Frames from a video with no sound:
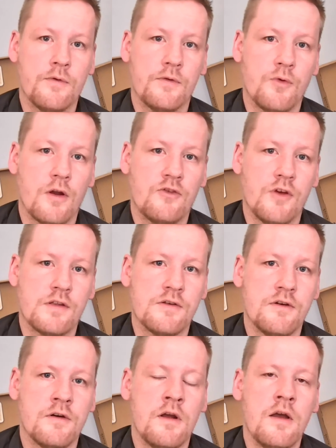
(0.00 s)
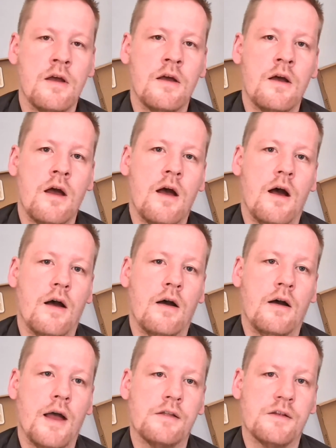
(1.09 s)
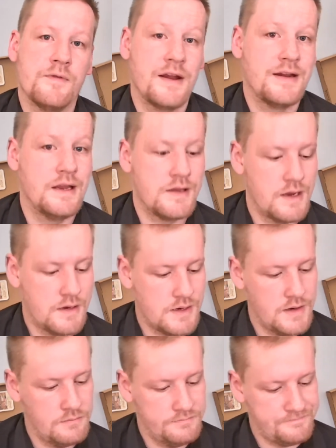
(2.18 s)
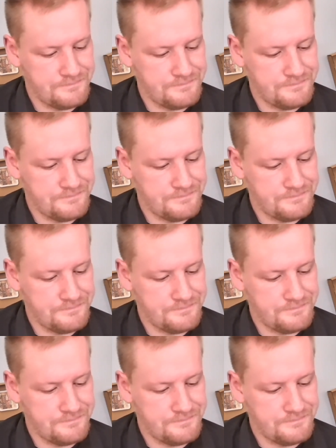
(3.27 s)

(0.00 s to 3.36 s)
over in Rochester, uh, as of 1960.